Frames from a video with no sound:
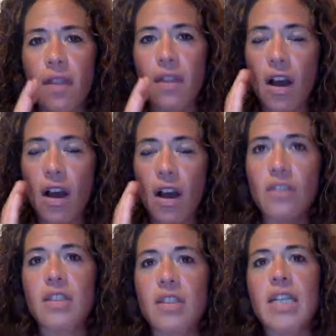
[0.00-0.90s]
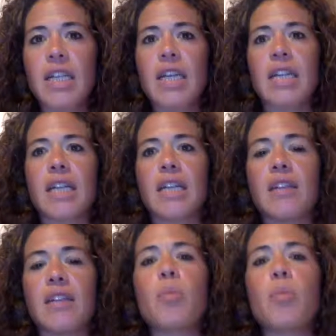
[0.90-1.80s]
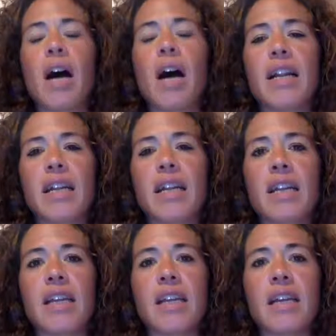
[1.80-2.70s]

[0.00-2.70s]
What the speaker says: understand their body